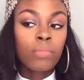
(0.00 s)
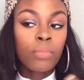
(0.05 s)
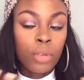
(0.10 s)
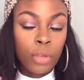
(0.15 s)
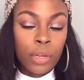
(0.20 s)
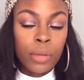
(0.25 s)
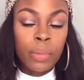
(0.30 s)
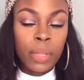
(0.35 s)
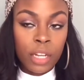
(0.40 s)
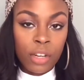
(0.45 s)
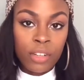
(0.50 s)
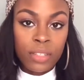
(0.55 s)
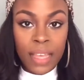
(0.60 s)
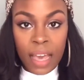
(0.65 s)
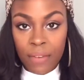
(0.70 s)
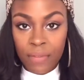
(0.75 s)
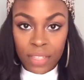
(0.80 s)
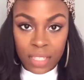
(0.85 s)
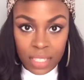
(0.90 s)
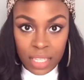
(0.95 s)
beauty blender is
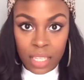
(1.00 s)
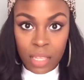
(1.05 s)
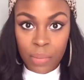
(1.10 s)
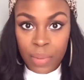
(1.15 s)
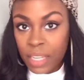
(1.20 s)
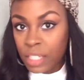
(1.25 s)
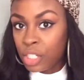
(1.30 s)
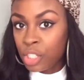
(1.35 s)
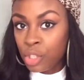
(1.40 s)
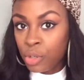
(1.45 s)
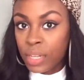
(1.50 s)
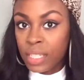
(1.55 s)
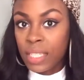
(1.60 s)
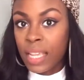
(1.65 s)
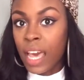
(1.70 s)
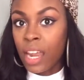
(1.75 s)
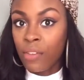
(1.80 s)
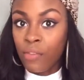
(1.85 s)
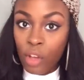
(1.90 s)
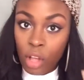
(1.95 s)
obviously the best
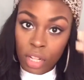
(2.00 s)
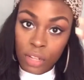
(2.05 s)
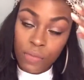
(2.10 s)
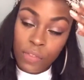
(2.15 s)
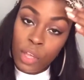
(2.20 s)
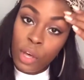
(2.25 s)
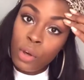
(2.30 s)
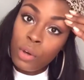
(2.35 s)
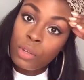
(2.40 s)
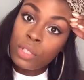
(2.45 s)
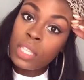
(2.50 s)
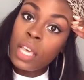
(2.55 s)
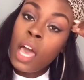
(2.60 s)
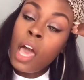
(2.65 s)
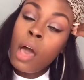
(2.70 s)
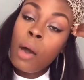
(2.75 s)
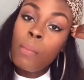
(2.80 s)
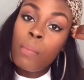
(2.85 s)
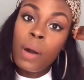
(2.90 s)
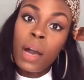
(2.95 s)
choice out of all of those,
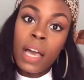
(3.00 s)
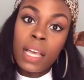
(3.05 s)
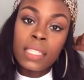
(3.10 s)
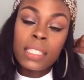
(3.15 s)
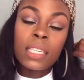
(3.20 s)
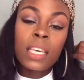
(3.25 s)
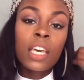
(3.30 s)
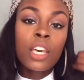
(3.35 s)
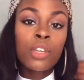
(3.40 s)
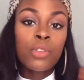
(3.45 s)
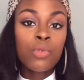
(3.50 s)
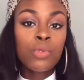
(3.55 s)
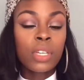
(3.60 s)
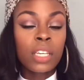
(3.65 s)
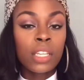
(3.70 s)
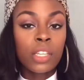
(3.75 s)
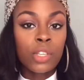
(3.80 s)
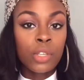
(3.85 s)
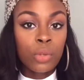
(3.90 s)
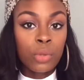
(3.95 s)
but you
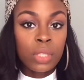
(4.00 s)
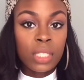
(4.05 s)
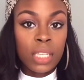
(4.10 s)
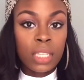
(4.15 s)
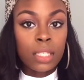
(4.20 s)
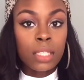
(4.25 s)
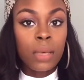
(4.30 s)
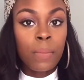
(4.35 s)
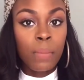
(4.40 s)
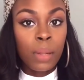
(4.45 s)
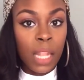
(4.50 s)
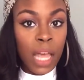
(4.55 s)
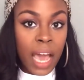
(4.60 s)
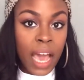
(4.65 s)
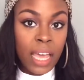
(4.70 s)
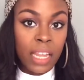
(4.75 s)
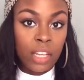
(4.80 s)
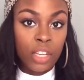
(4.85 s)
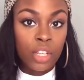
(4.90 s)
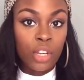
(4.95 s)
can use it to
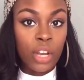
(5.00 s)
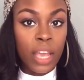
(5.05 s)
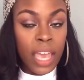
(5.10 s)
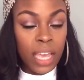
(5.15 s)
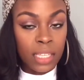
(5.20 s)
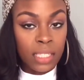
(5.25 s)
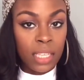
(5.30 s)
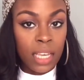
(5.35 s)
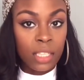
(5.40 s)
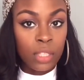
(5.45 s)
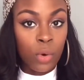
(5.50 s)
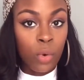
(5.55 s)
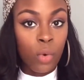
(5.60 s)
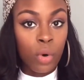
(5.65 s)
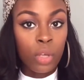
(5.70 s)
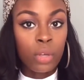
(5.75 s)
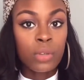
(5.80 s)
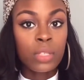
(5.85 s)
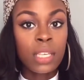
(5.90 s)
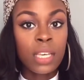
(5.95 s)
blot your excess
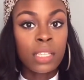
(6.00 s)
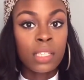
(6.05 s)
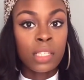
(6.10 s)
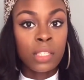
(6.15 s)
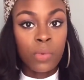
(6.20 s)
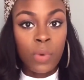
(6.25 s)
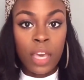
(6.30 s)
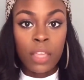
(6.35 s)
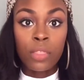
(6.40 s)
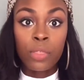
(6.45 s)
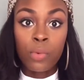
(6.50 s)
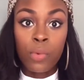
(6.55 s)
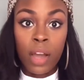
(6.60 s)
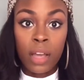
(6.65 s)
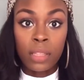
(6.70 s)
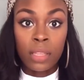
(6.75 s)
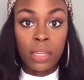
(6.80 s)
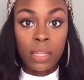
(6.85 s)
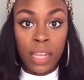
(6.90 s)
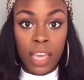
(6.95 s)
oils and sweat
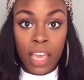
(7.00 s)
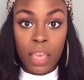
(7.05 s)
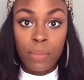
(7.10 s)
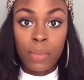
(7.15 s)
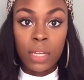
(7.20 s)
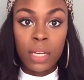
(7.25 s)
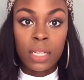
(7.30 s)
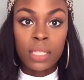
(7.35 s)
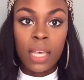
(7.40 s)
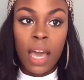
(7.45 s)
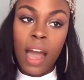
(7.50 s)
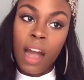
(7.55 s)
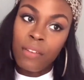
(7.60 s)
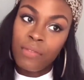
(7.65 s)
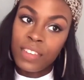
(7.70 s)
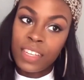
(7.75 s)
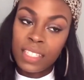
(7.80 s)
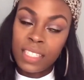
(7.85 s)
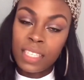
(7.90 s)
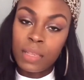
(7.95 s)
throughout the day because
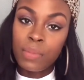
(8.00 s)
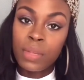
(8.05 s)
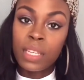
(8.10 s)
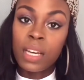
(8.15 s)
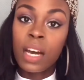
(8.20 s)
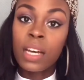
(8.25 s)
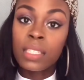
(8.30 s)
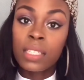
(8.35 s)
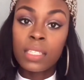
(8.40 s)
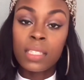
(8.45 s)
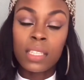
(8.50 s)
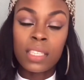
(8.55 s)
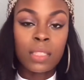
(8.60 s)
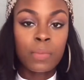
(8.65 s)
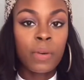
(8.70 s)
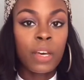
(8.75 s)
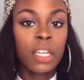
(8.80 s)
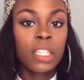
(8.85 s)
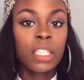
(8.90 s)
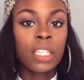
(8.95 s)
obviously because it's a
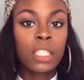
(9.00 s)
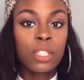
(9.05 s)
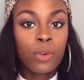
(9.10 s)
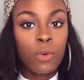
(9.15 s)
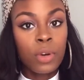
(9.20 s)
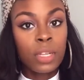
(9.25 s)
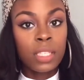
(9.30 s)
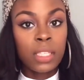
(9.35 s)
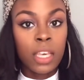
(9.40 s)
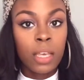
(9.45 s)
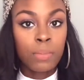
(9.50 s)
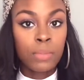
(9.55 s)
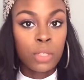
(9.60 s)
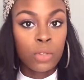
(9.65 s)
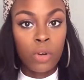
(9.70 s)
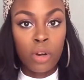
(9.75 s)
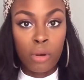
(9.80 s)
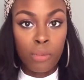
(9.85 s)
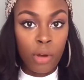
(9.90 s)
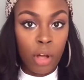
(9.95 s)
sponge, it's going to
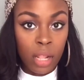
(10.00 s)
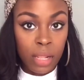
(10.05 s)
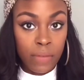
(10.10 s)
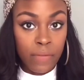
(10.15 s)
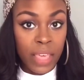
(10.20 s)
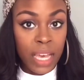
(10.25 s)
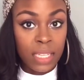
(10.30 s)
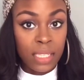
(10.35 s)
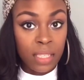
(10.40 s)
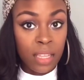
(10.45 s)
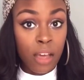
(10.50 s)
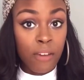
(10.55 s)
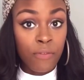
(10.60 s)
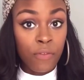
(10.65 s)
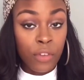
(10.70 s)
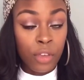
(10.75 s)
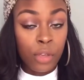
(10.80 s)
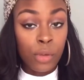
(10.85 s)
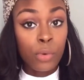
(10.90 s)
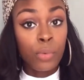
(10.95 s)
absorb all of that
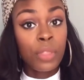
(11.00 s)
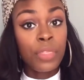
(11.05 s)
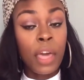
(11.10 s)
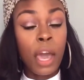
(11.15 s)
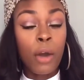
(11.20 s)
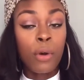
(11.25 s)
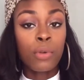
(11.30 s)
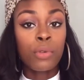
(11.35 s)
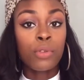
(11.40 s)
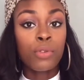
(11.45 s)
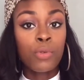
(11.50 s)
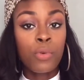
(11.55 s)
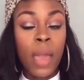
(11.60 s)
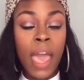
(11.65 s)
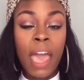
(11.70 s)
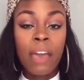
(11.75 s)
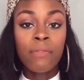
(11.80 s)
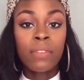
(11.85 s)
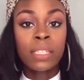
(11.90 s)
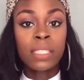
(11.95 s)
stuff for you without you
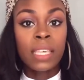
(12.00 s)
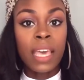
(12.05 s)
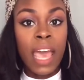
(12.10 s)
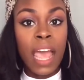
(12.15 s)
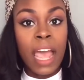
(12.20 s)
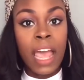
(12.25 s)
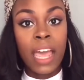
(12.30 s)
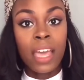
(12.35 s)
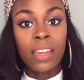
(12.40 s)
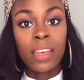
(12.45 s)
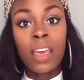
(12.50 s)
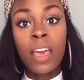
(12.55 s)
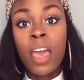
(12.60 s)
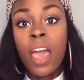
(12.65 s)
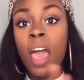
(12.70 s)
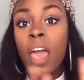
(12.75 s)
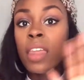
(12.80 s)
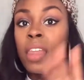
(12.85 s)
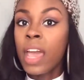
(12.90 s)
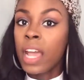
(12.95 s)
having to add
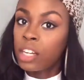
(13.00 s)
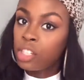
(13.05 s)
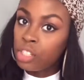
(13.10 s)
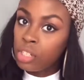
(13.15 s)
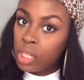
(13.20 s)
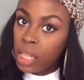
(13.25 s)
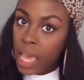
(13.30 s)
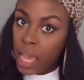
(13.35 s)
an extra